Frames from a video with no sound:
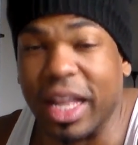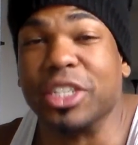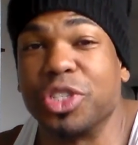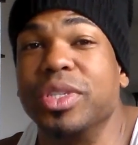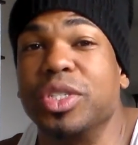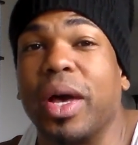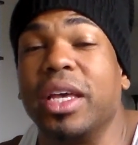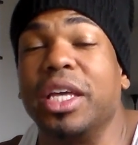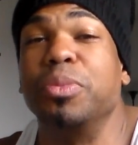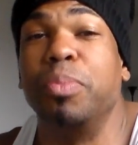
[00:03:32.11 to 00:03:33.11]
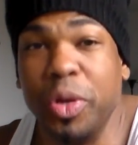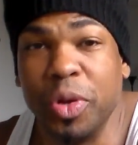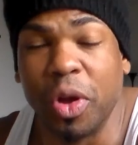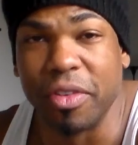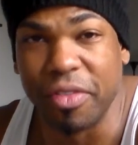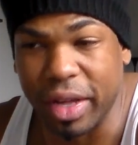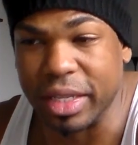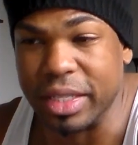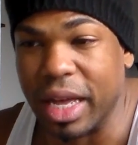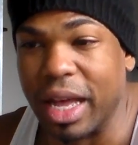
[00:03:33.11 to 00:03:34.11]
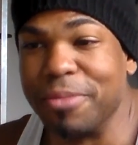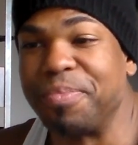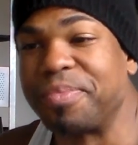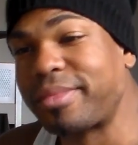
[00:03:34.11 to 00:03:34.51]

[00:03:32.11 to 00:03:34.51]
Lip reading: And that's the reason why he gets booed all the fucking time.